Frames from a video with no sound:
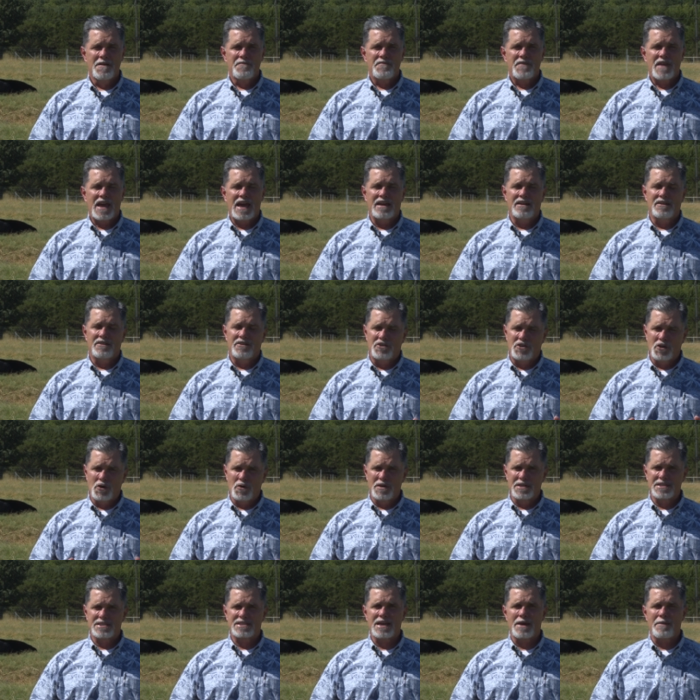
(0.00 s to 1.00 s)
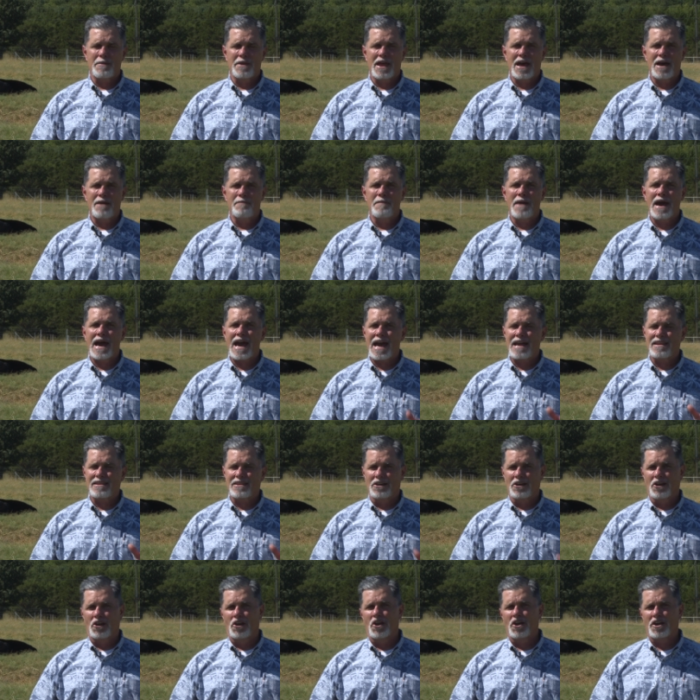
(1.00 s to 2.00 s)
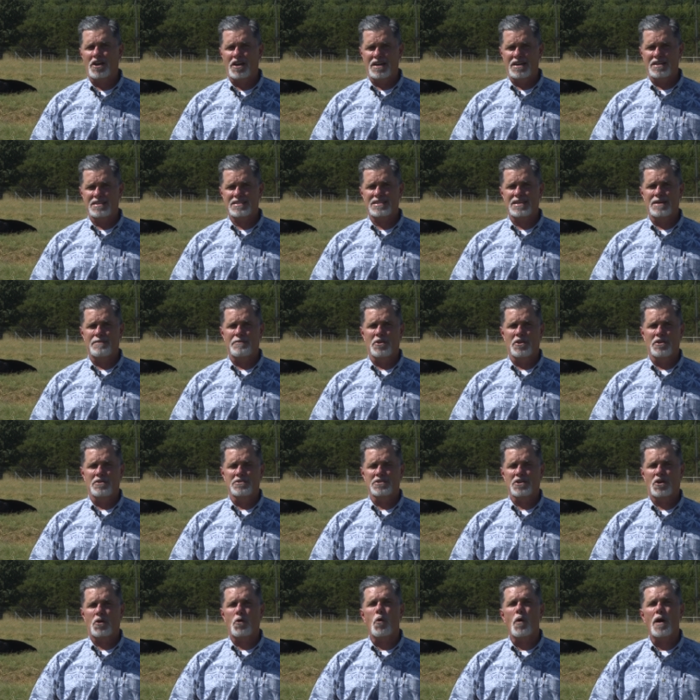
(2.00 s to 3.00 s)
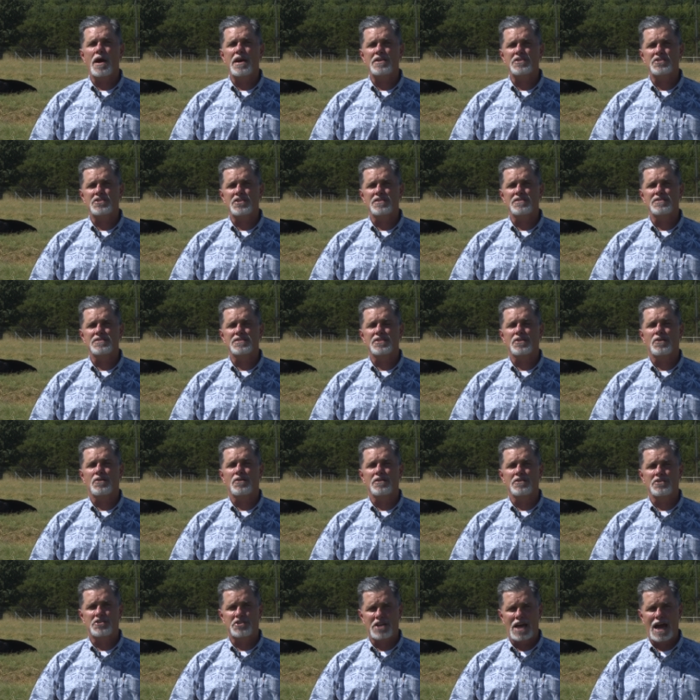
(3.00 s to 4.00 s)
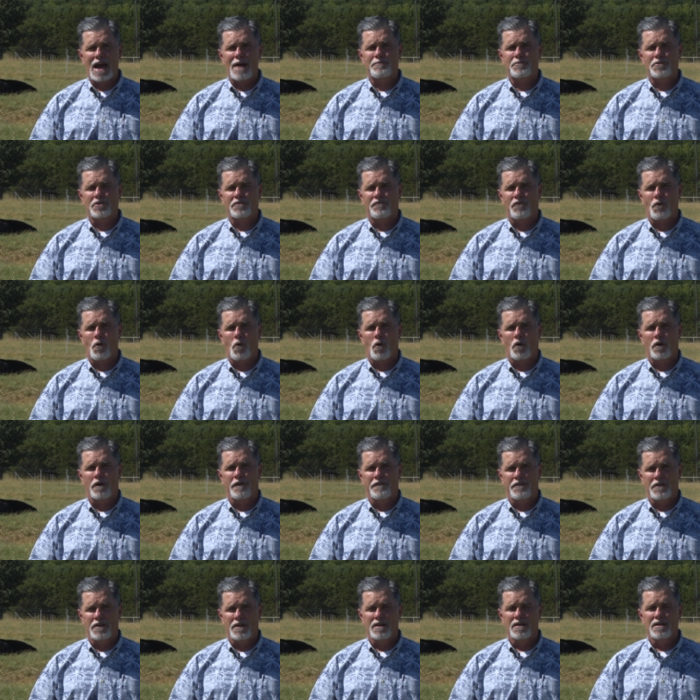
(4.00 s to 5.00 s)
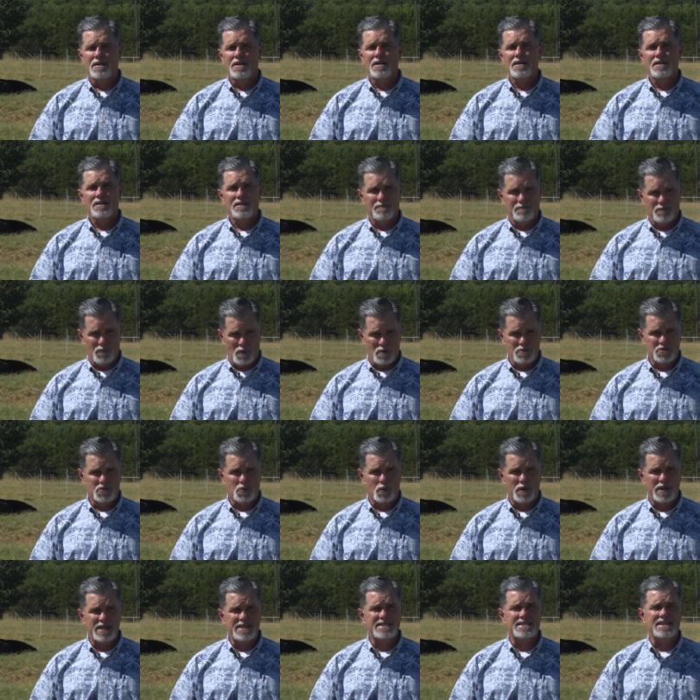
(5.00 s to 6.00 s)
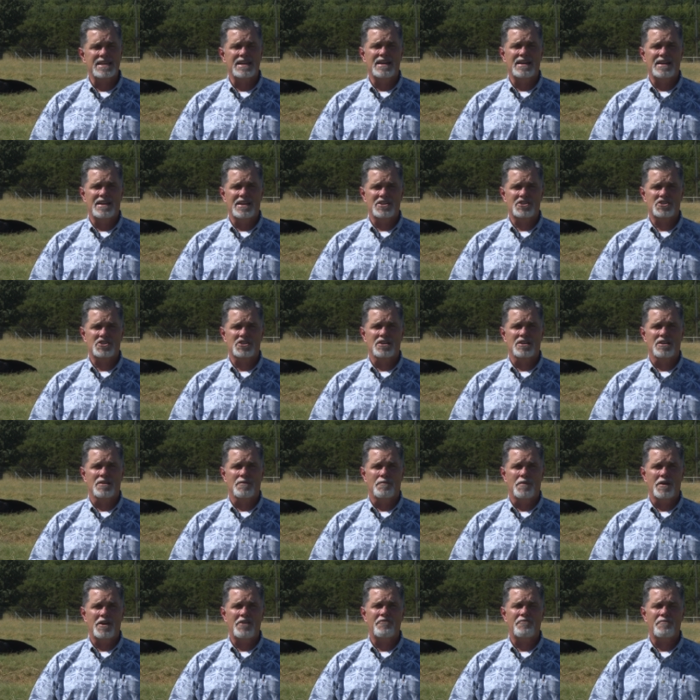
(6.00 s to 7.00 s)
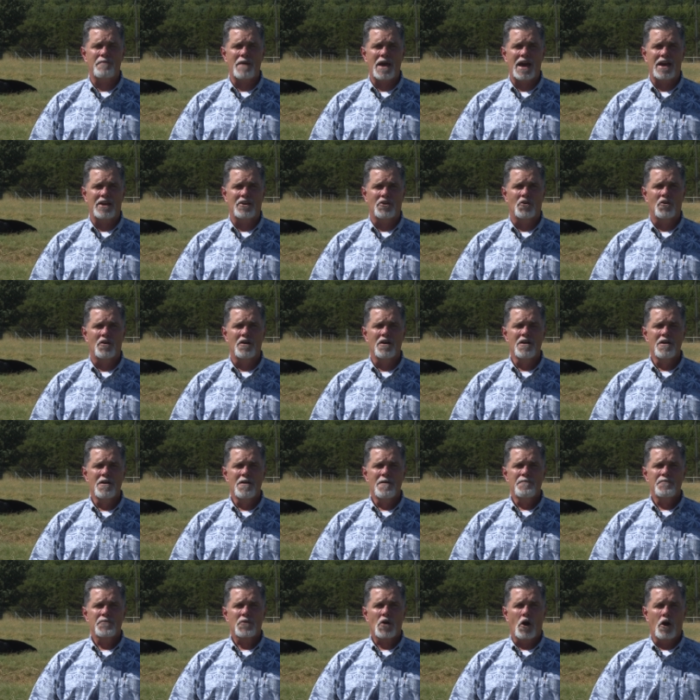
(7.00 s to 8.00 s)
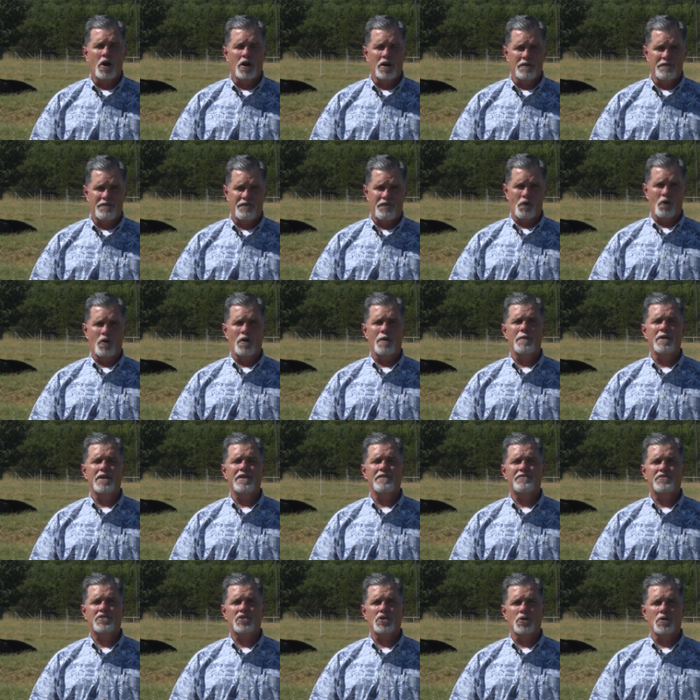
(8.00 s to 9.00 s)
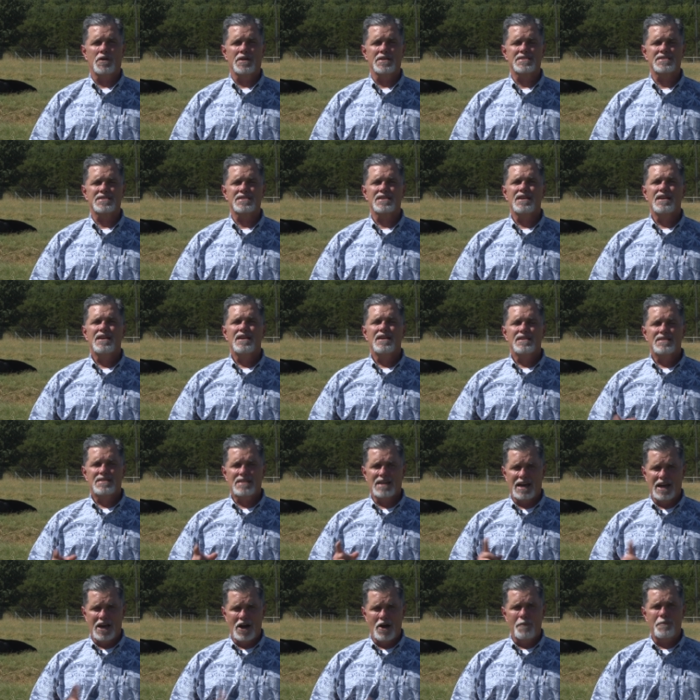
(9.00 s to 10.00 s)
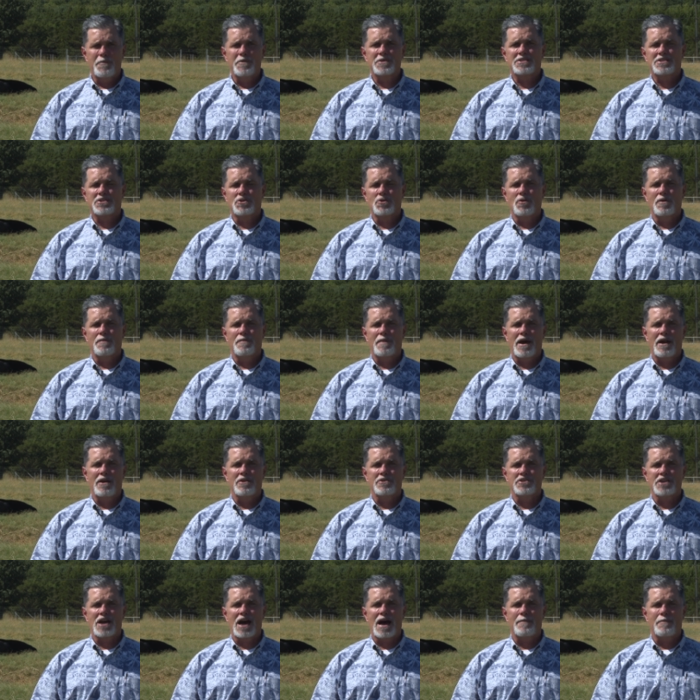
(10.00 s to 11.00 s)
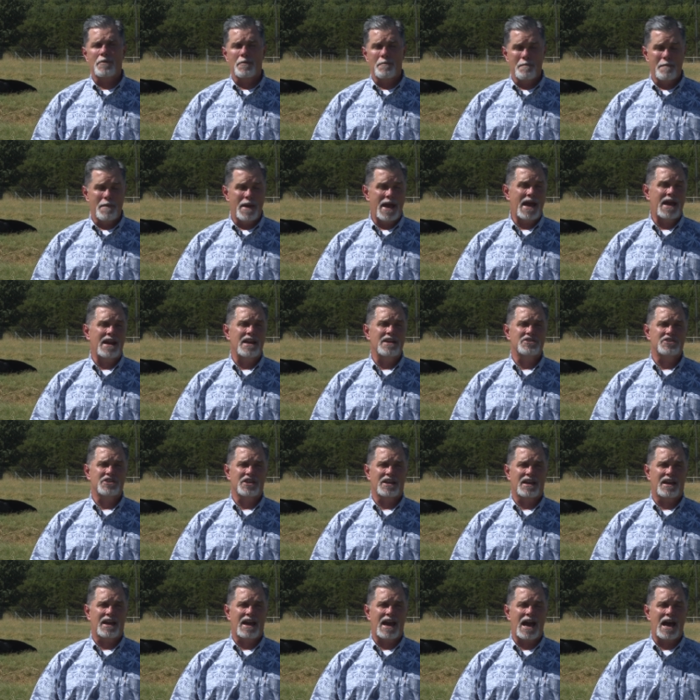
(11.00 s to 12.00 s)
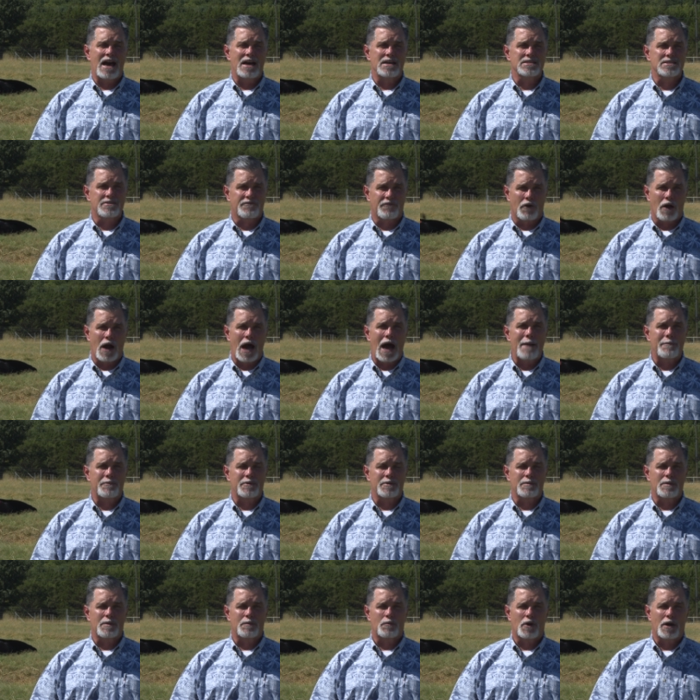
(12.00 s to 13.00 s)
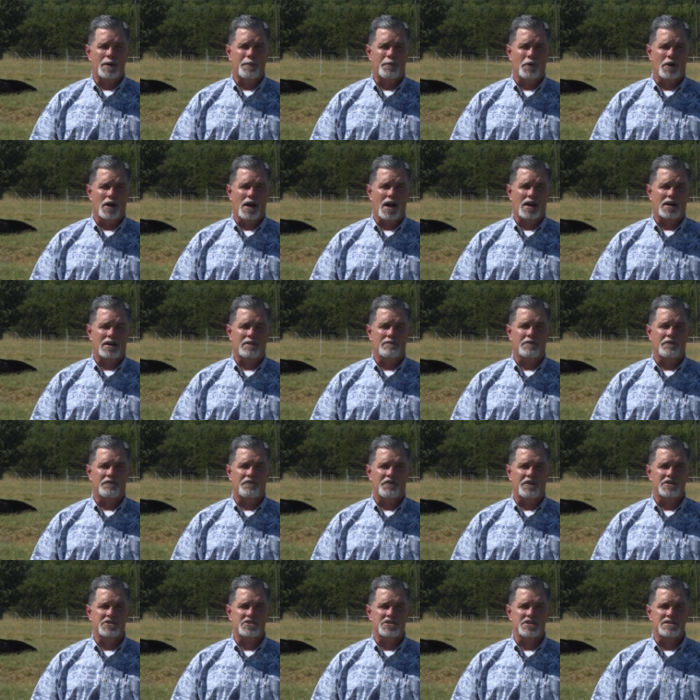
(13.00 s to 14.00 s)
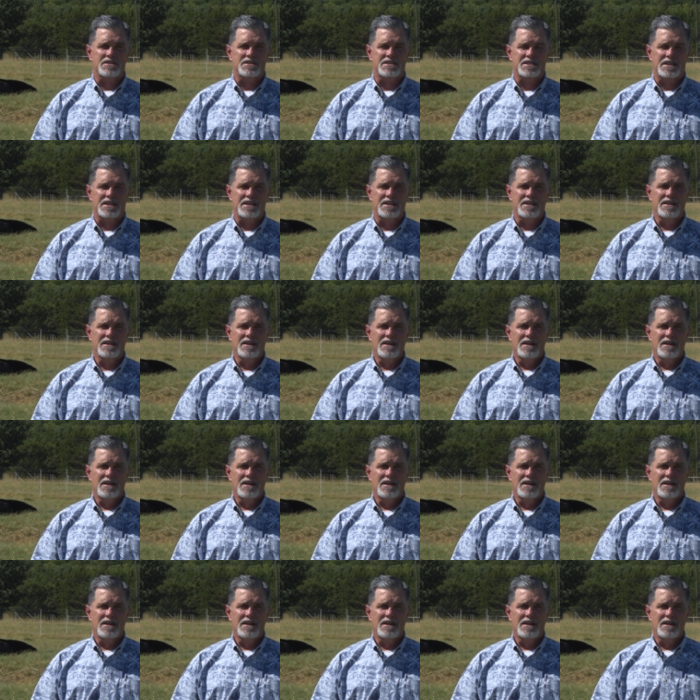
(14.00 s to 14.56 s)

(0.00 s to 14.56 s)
and doing some of that math and looking at some of those equations that are in chapter 4 of the most recent edition of the beef manual are informative to us to help us do a better job of managing cows for optimum reproductive efficiency,